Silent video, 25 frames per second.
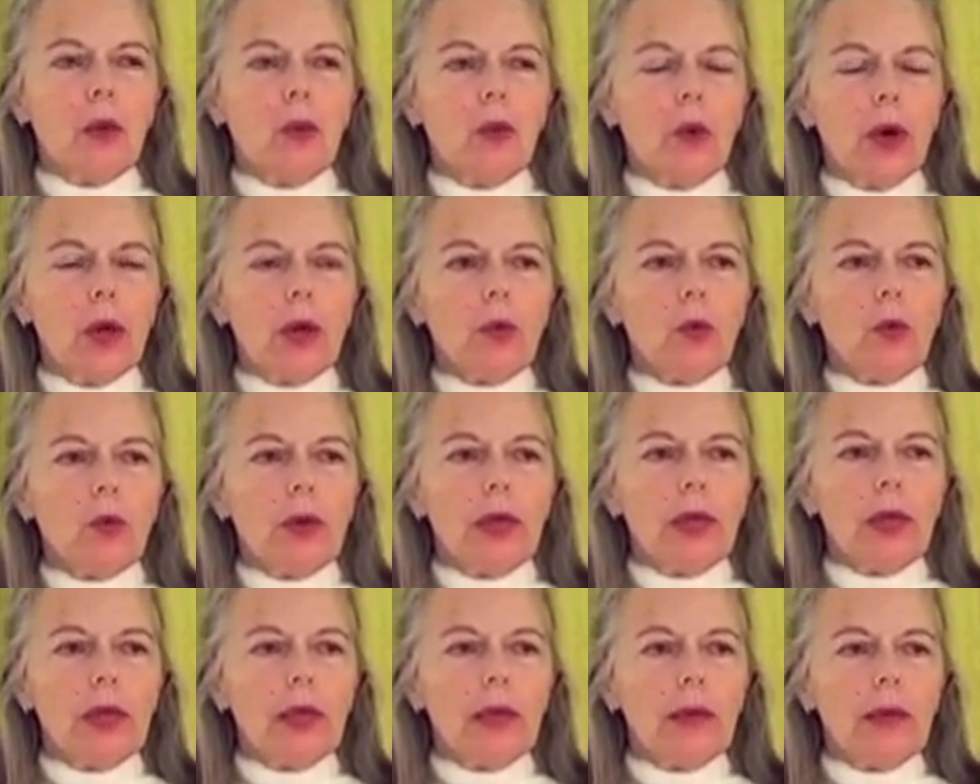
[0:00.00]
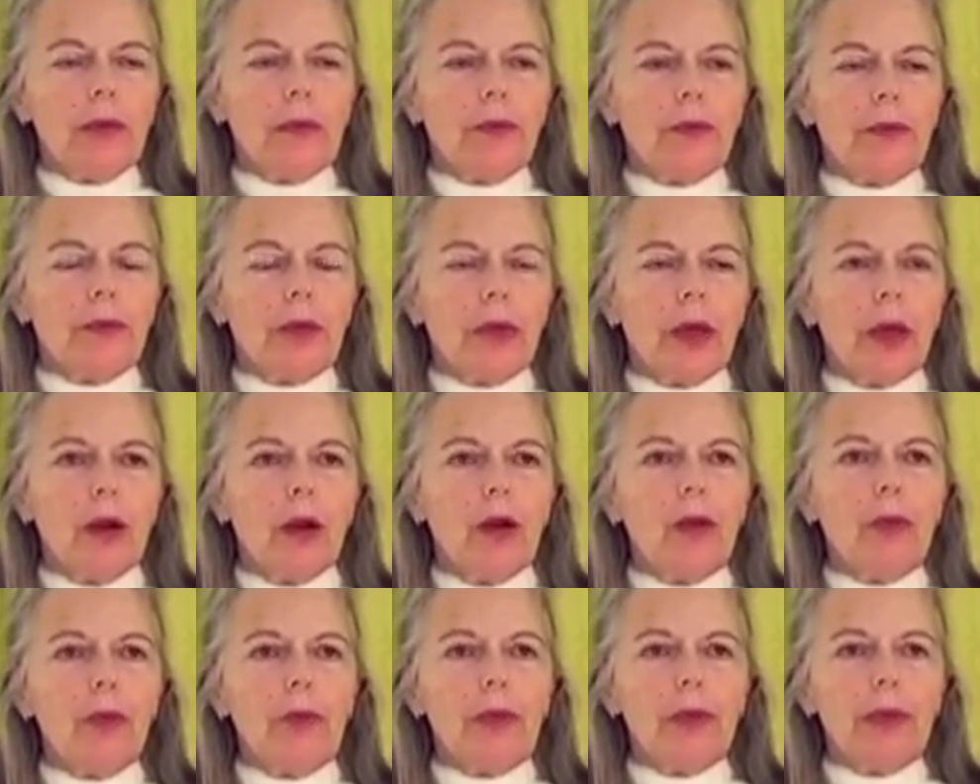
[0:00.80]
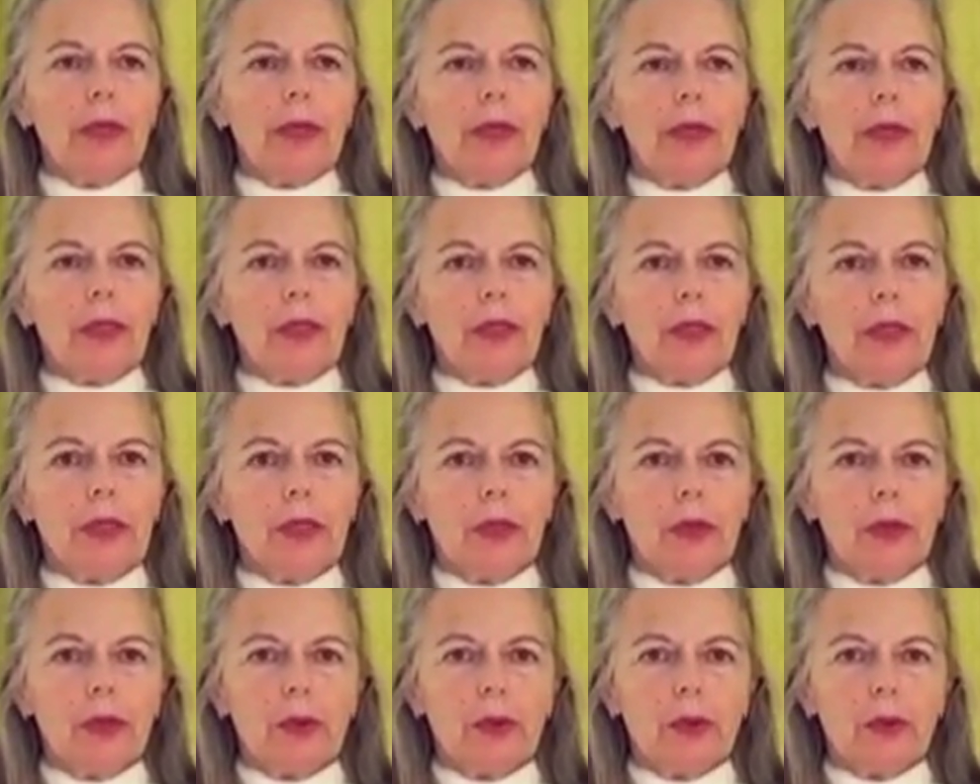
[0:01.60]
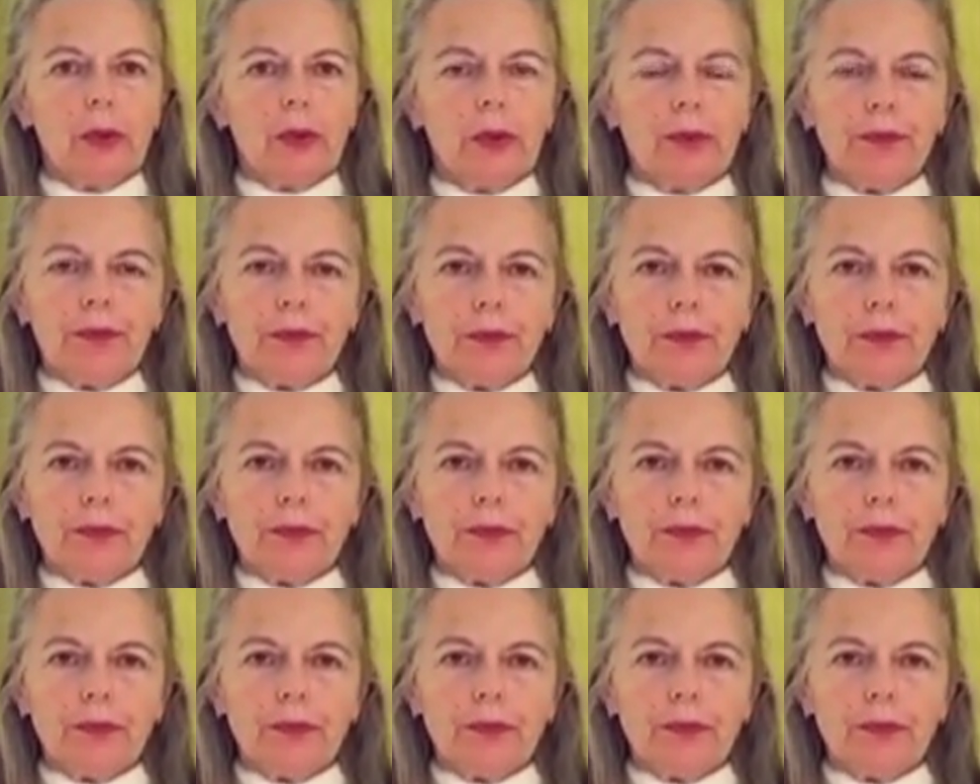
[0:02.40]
When we open to